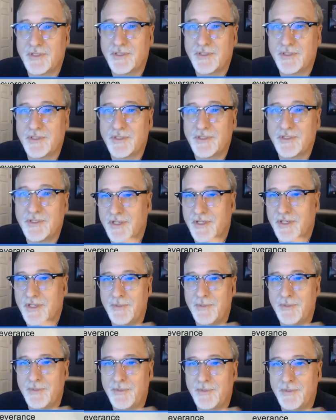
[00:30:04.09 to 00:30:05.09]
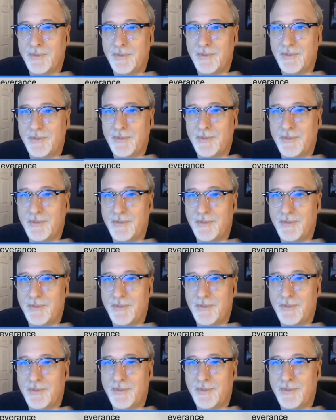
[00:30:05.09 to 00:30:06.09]
I just wanted to string it
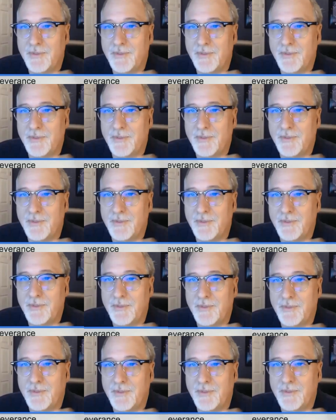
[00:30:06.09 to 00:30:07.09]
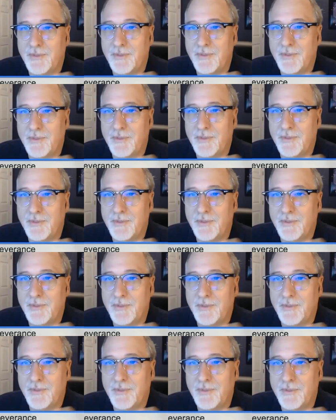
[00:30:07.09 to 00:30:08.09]
on campus. I really wasn't
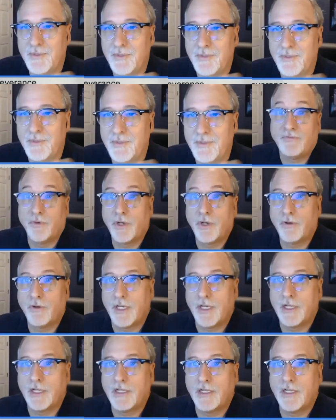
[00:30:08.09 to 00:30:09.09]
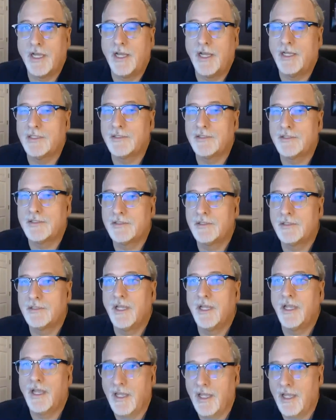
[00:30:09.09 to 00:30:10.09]
outreach because it was a four credit class,
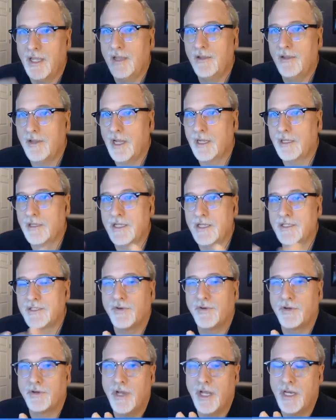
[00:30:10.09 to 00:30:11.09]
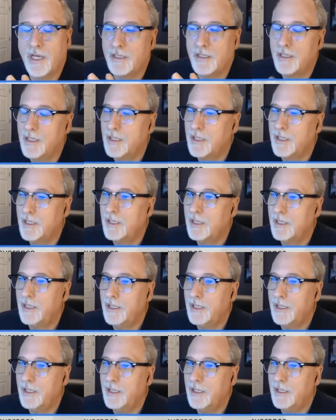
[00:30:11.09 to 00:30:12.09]
a class for credit.
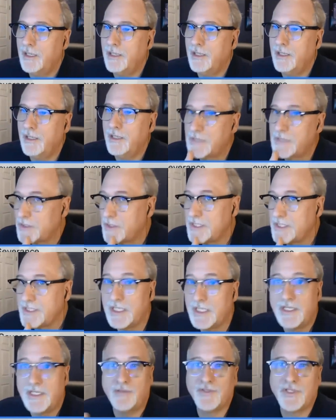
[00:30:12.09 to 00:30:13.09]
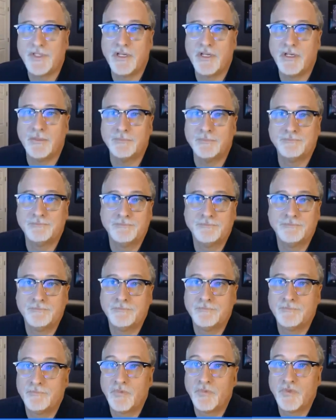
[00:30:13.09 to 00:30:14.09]
And um, so I said, you have to come
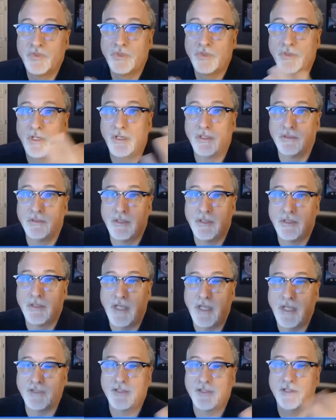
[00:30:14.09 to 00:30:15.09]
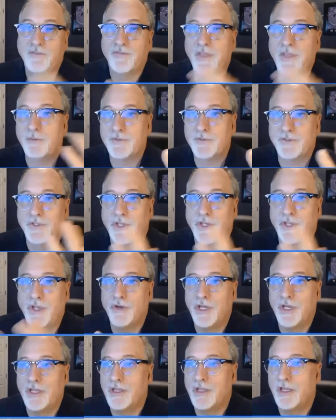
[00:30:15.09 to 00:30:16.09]
to as if that was a
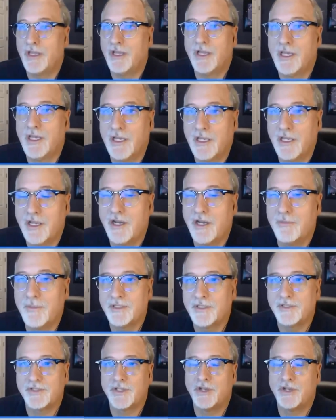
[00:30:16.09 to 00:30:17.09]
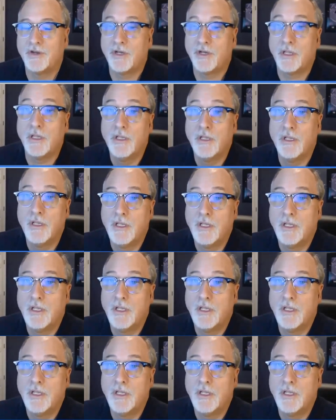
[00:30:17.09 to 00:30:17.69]
security thing. I didn't care about security.